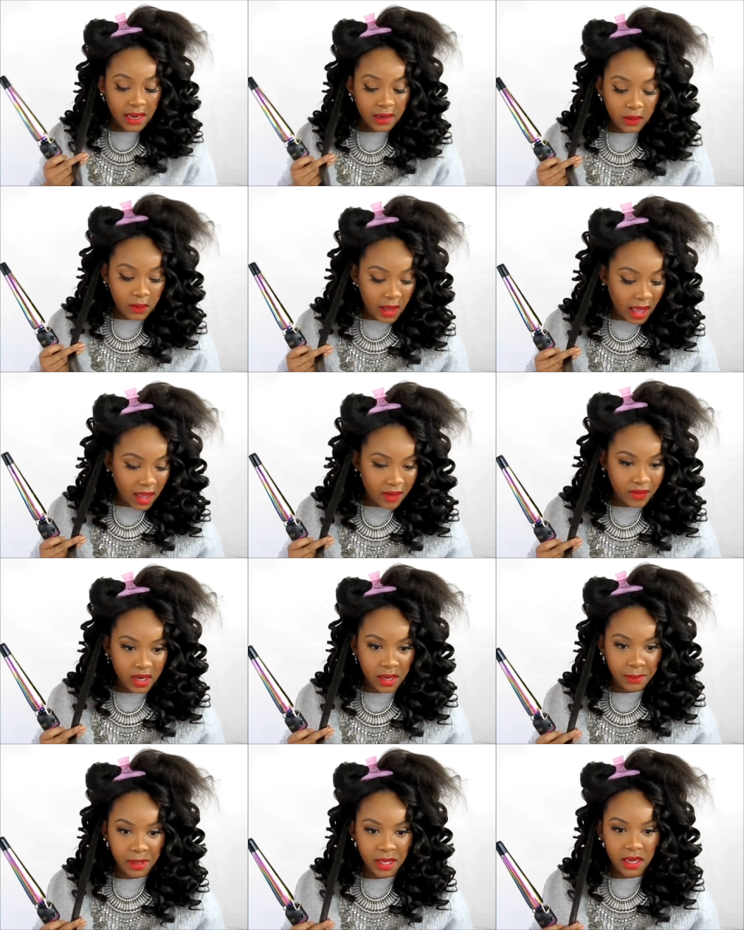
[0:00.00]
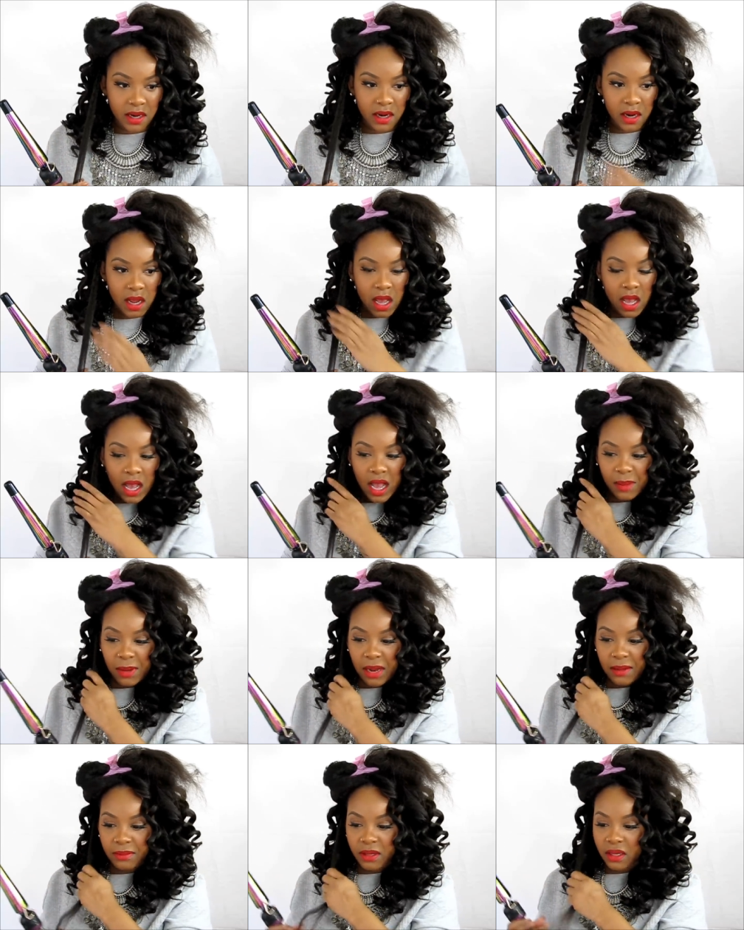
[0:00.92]
I don't have it up here I'll
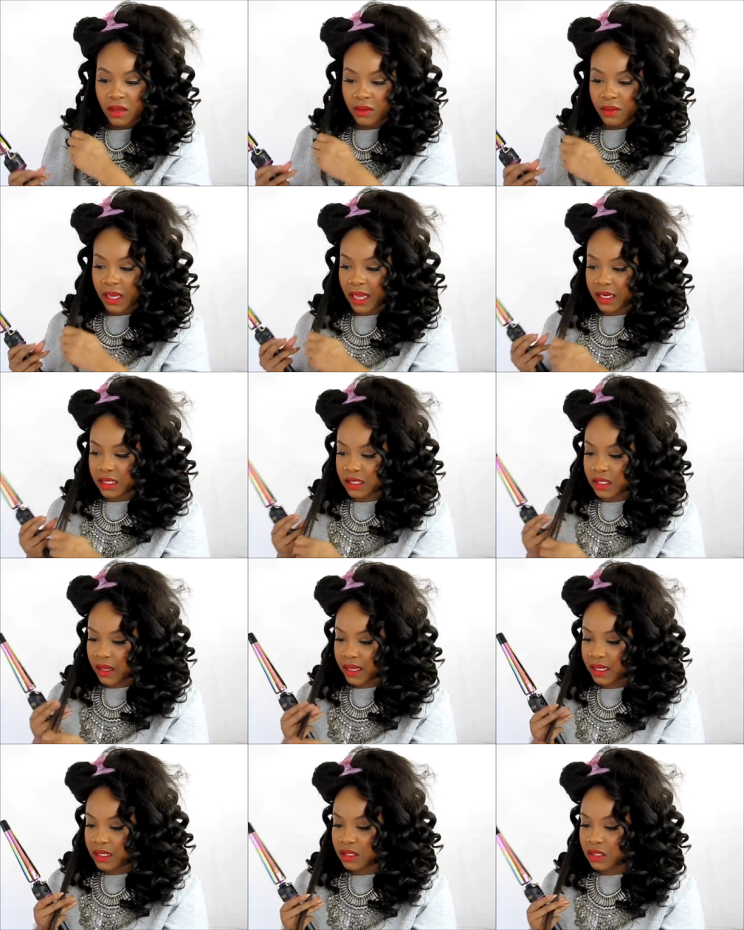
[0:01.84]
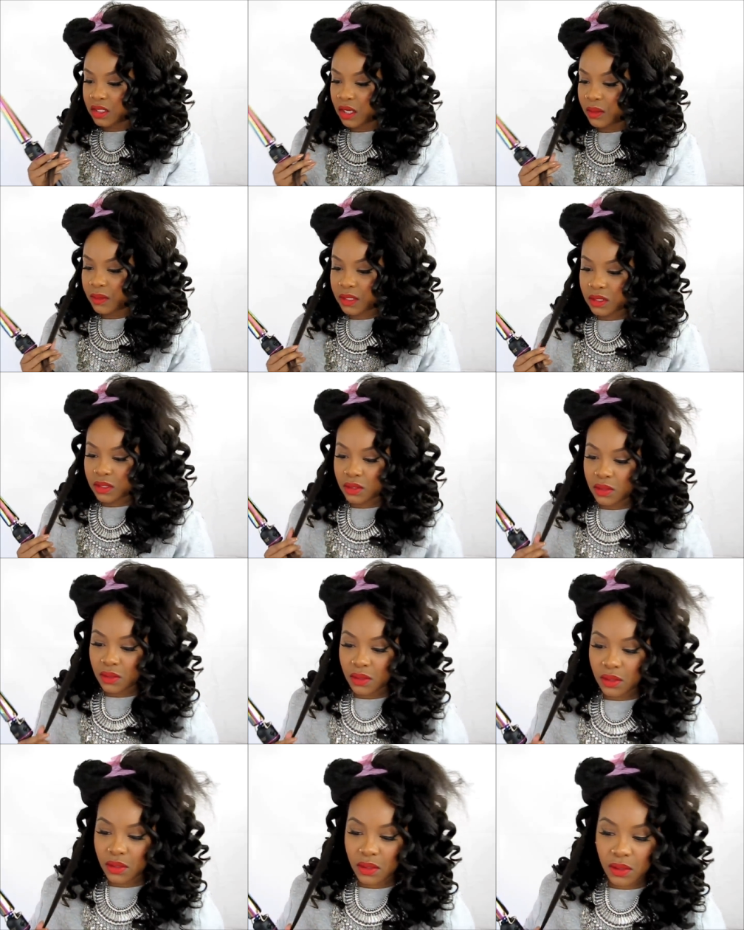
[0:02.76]
probably go get it so I can show it to
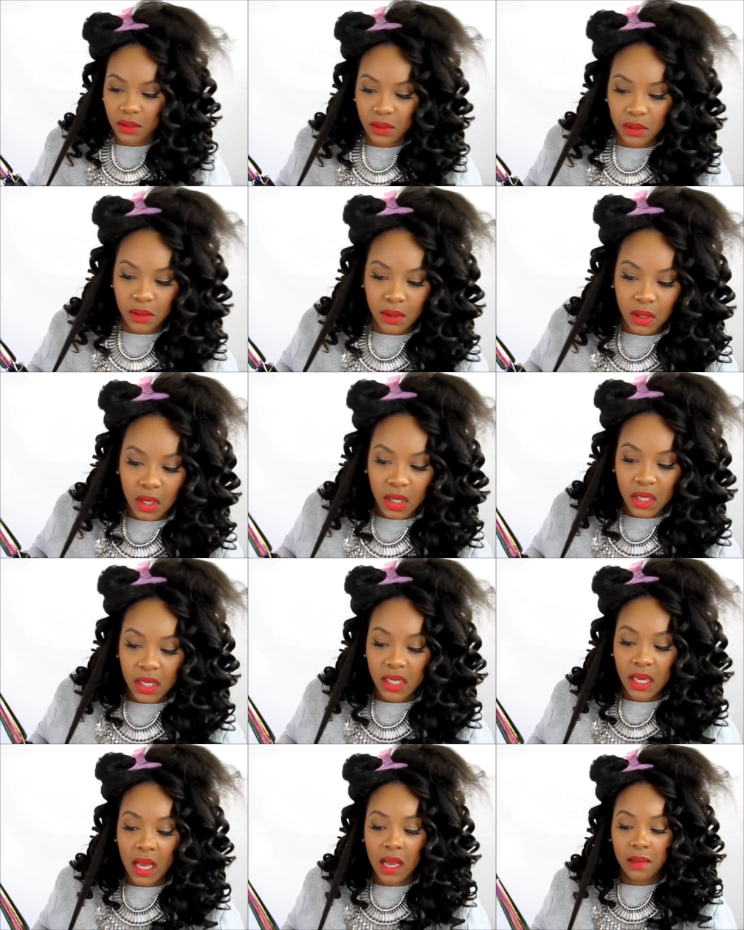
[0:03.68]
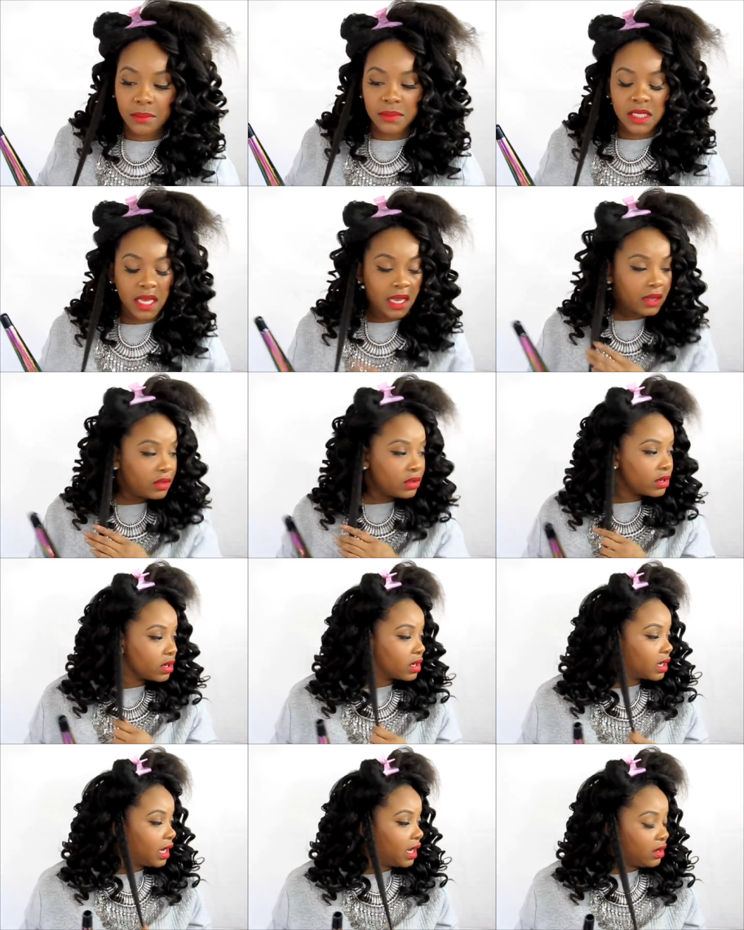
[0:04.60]
you um
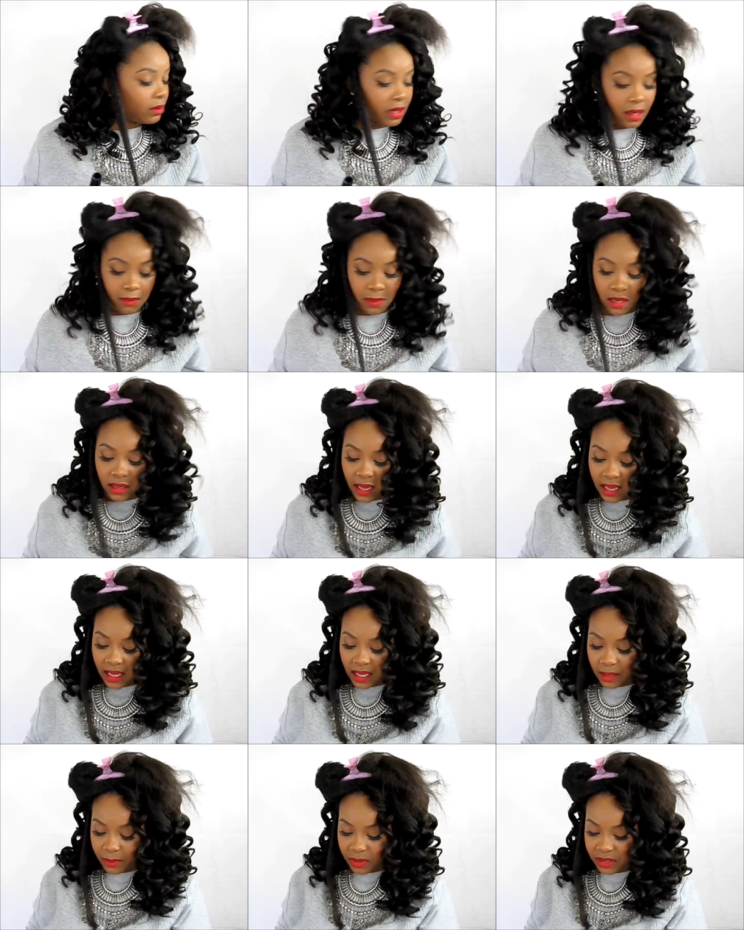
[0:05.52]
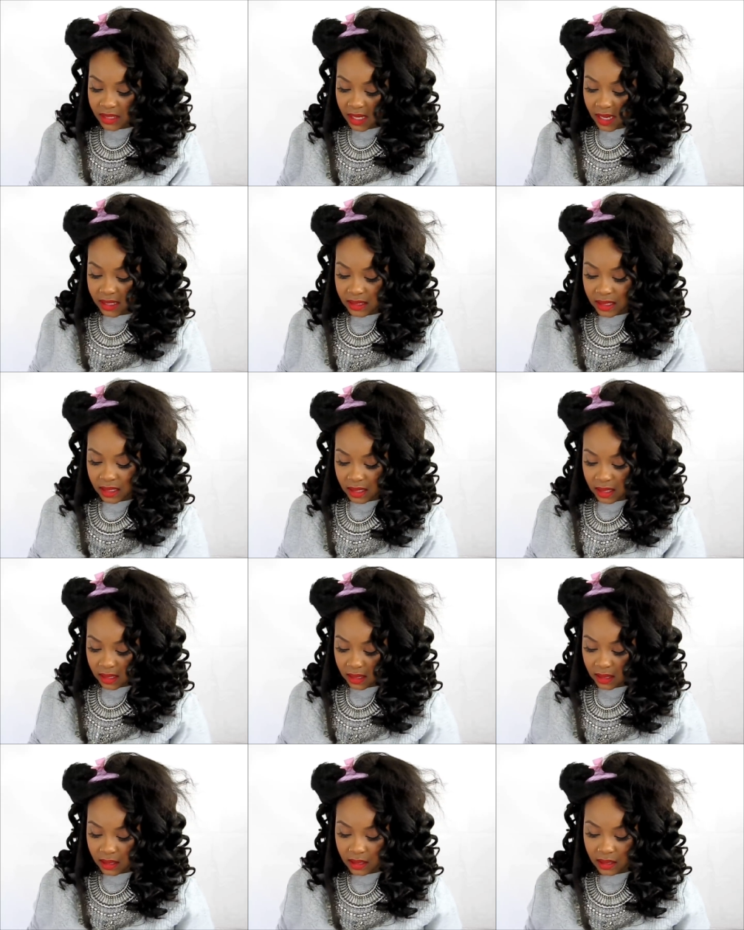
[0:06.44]
Taylor can you get me that heat
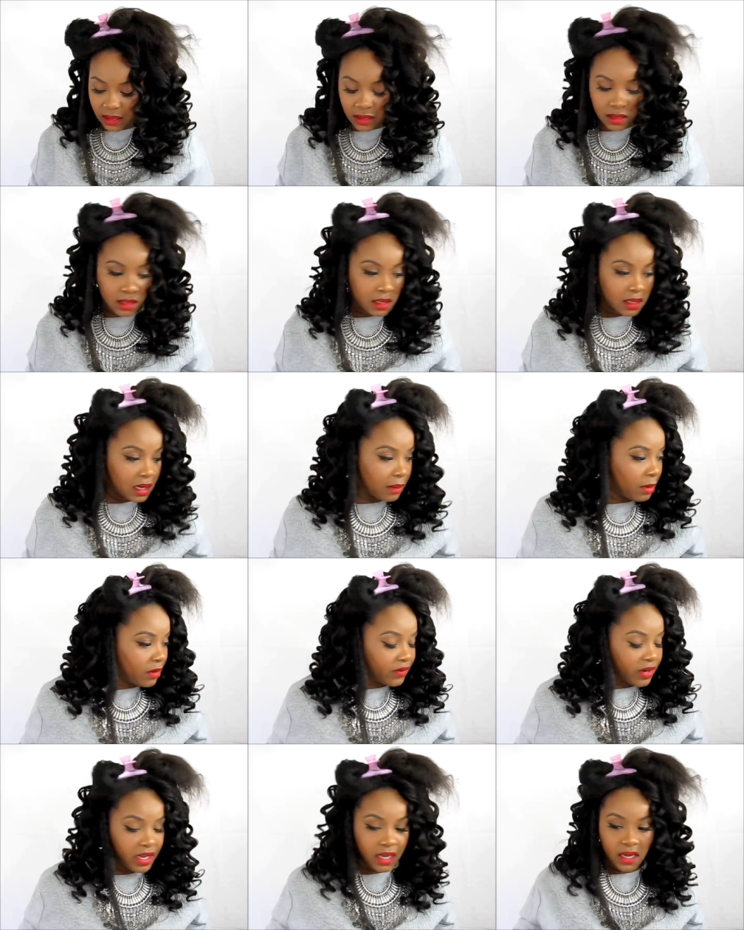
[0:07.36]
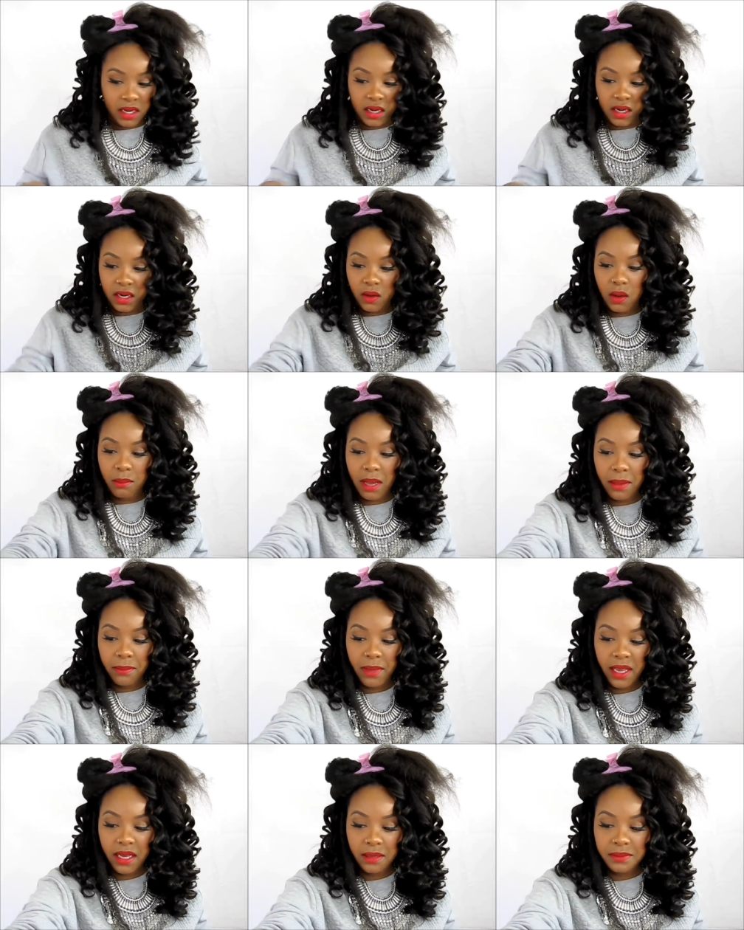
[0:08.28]
protectant come over here on my
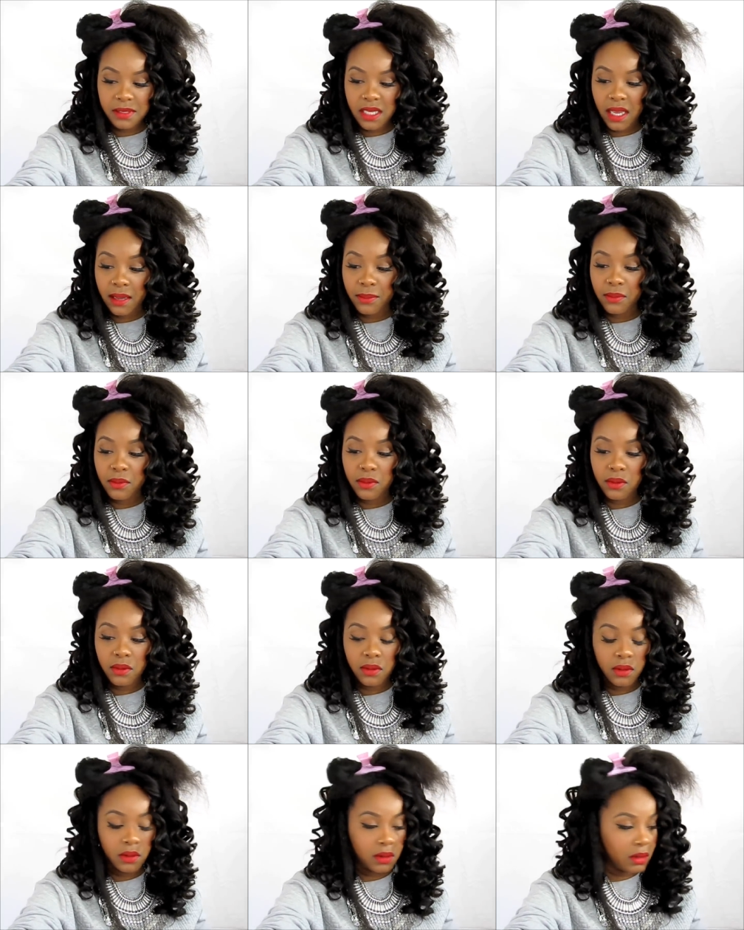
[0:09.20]
makeup table